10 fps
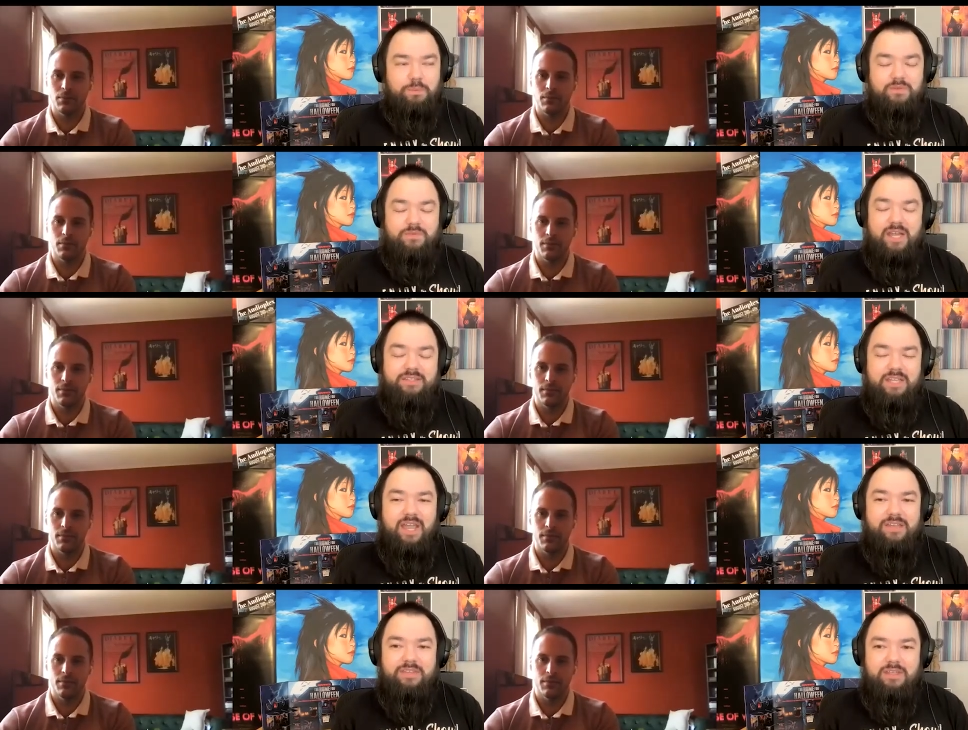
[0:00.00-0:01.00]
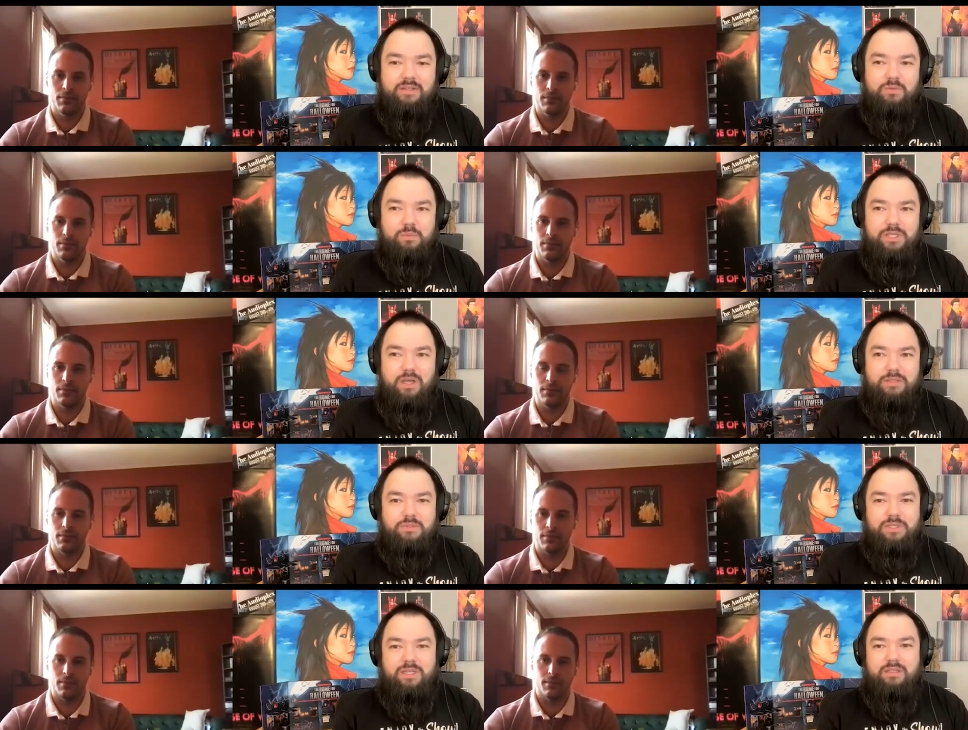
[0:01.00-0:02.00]
Speaker 1: provide that, and then we also
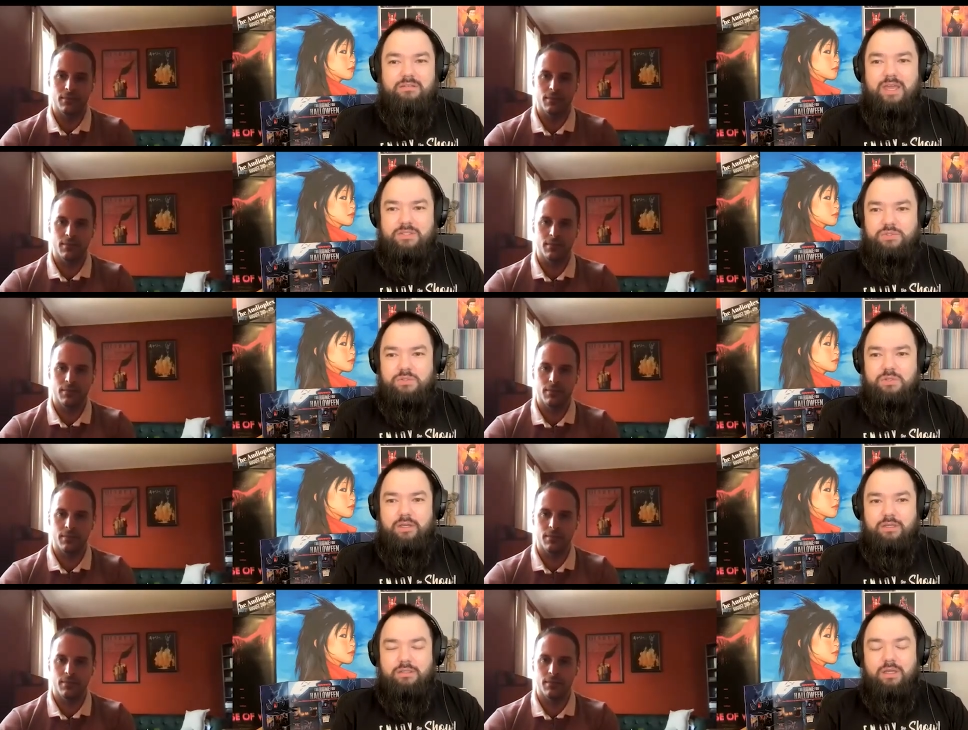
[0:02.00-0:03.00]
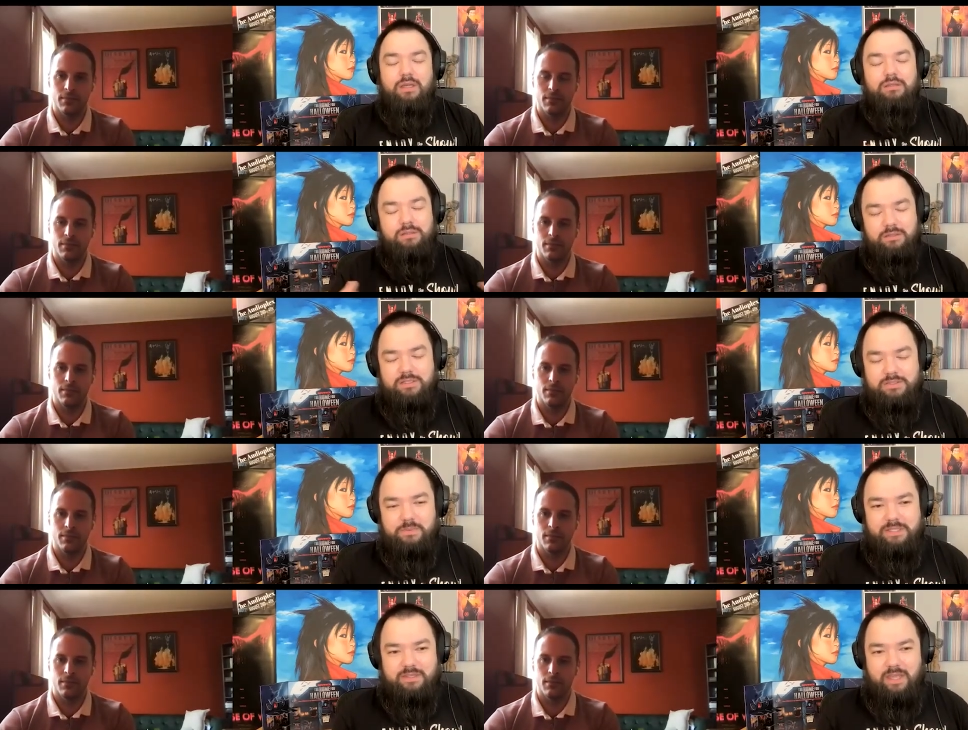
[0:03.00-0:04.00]
get extra goodies
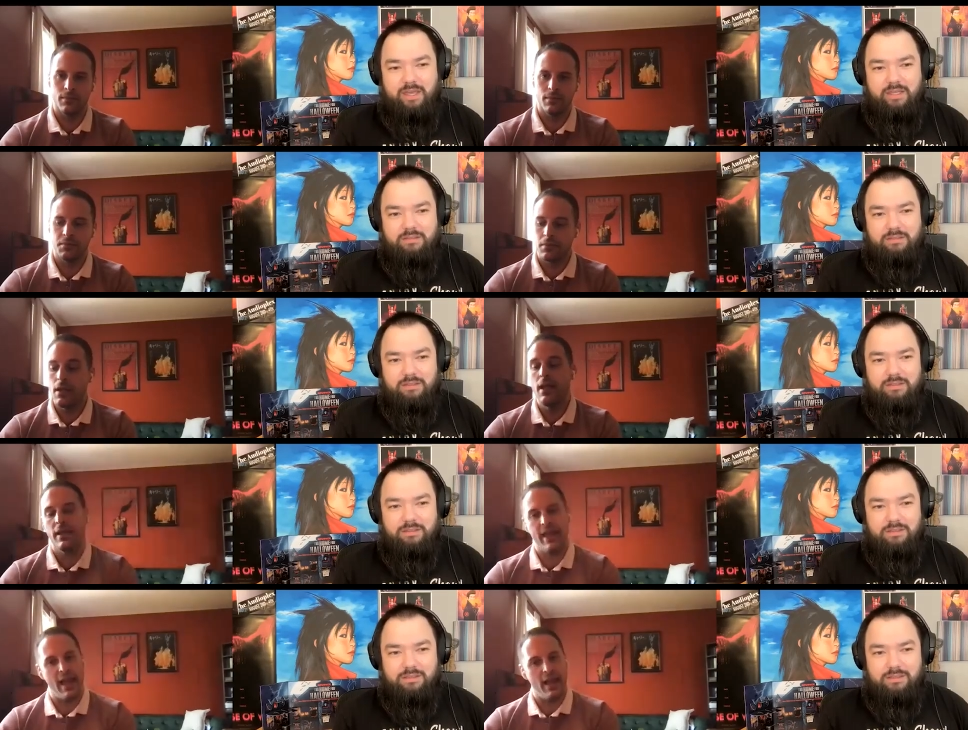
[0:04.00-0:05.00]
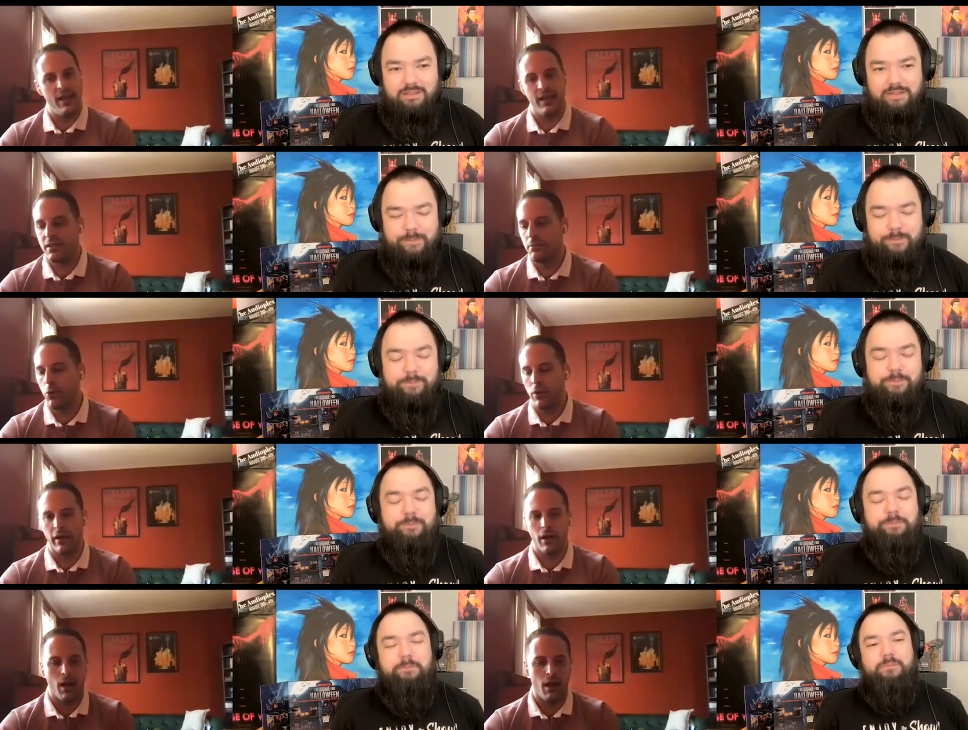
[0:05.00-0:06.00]
with that.
Speaker 2: Yeah, it's
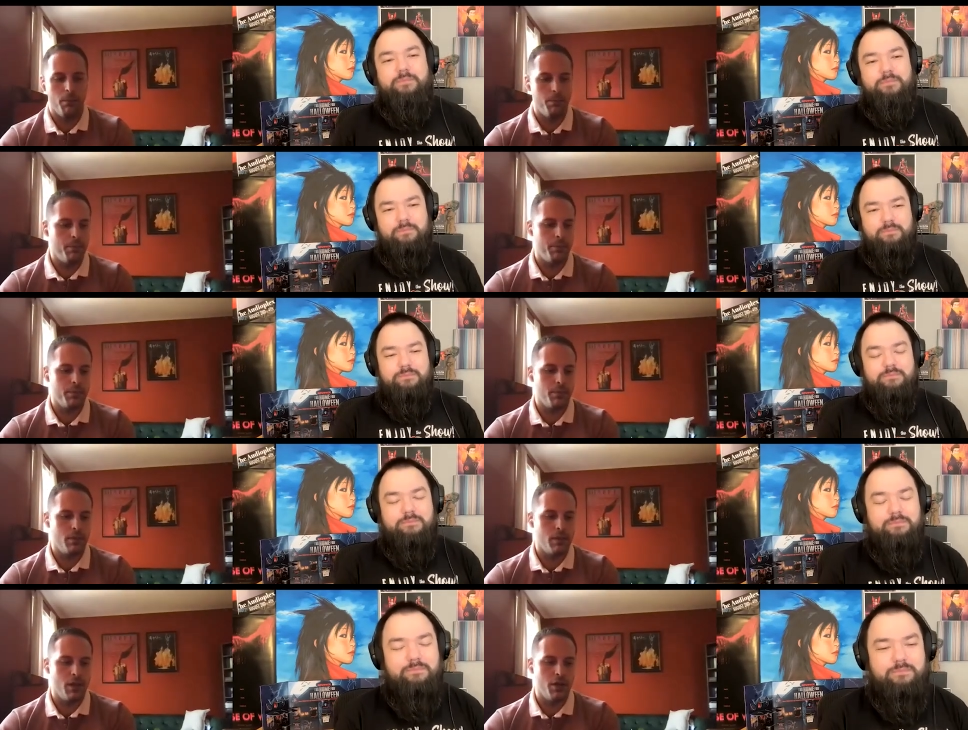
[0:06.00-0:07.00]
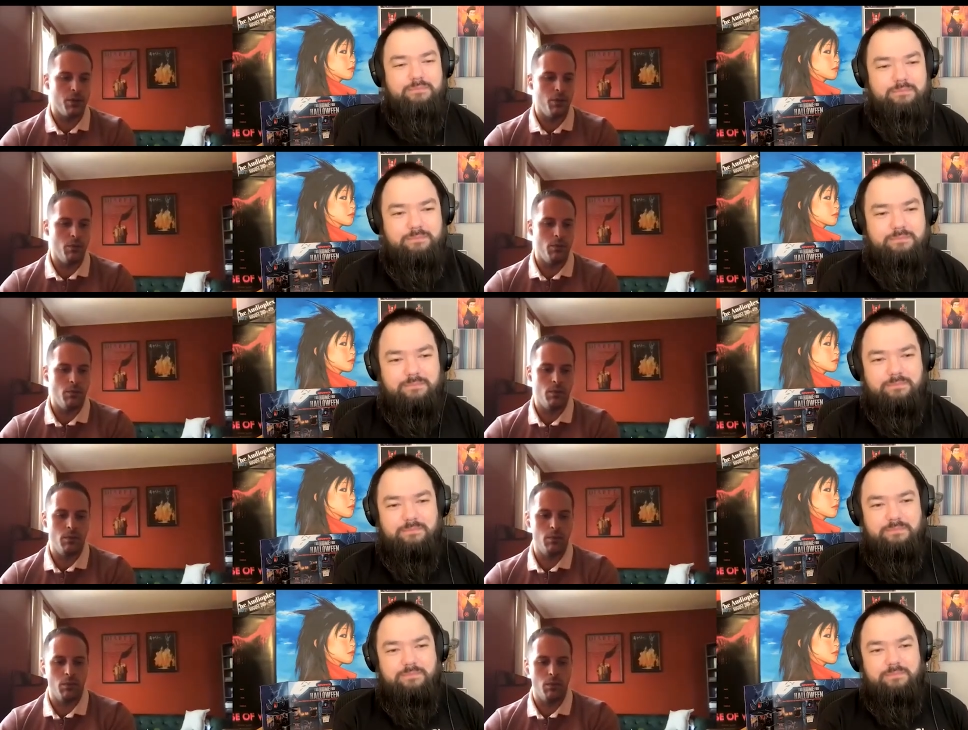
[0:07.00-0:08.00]
important. Um, you
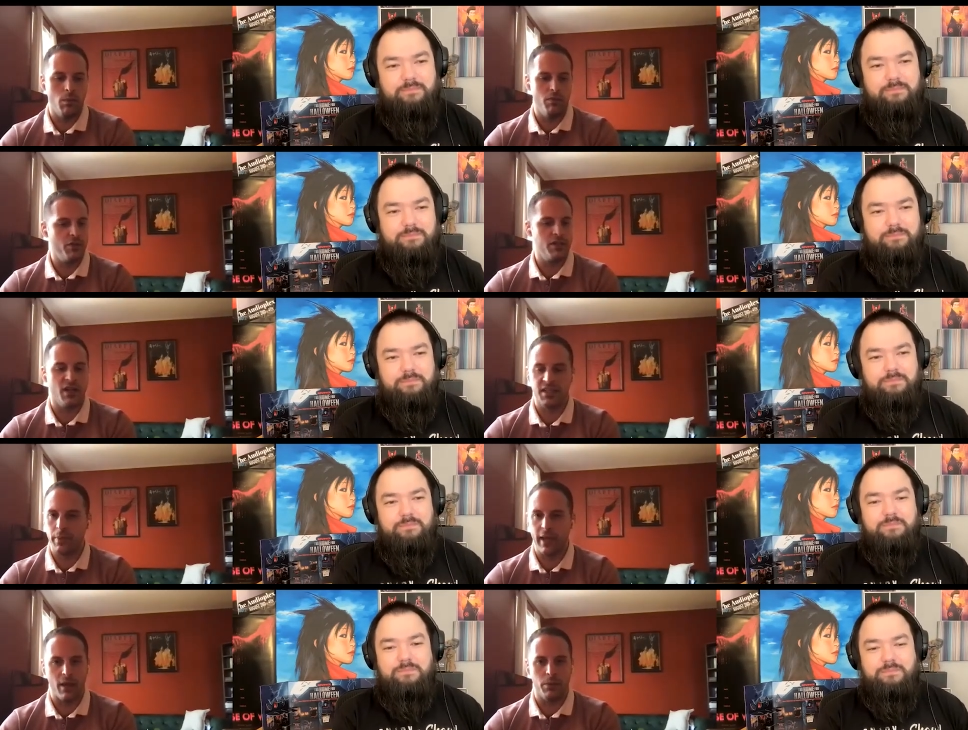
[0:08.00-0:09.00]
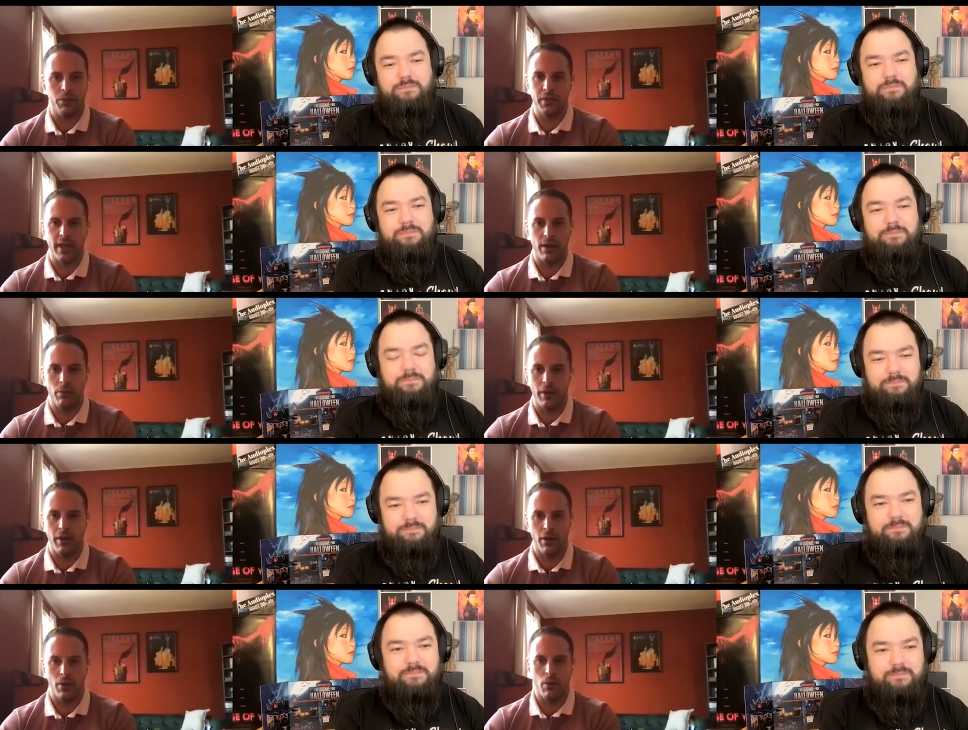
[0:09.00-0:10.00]
know, for as long as we can, we'll do that. We
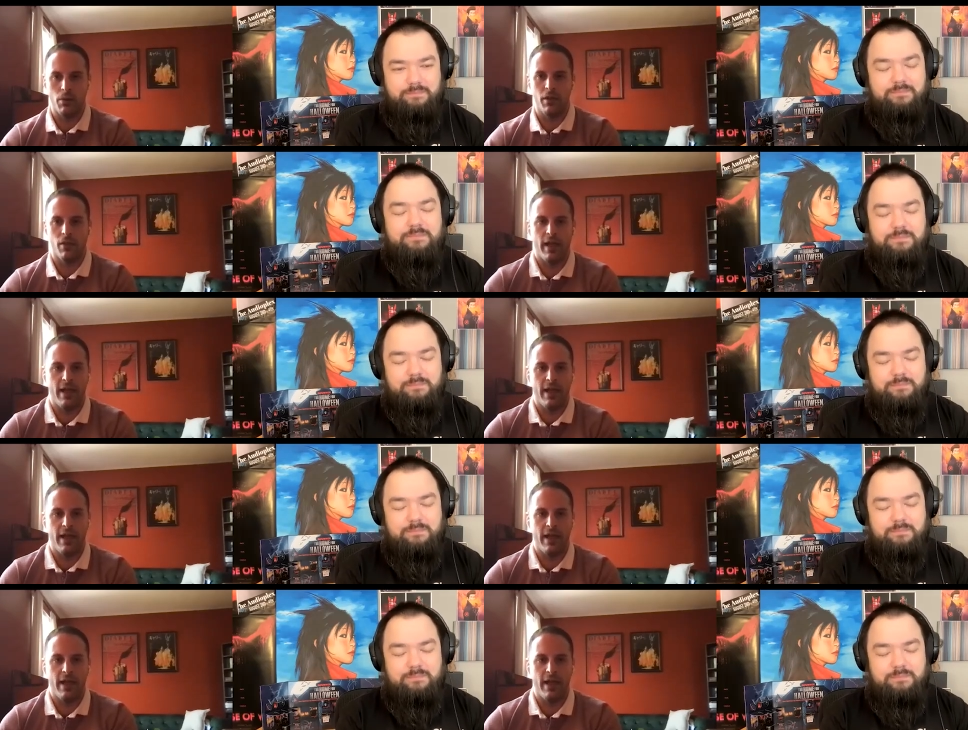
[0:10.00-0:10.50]
know the